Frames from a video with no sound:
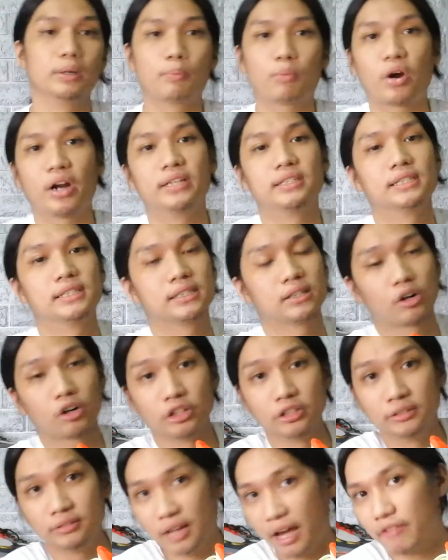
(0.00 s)
prices
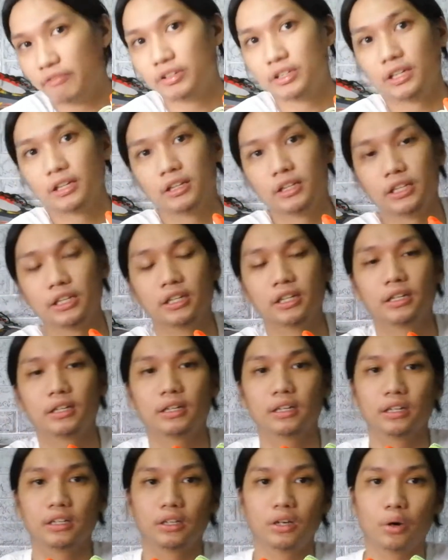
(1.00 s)
are definitely
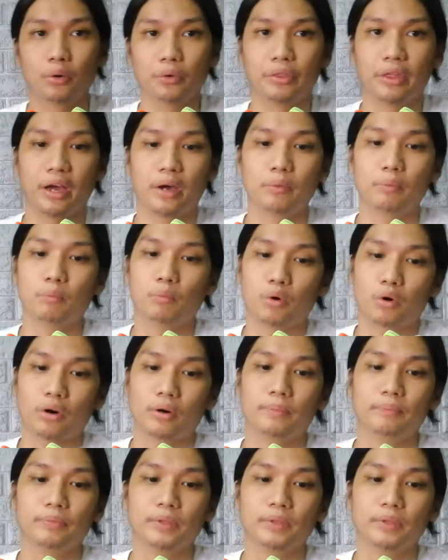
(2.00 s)
gonna go down more.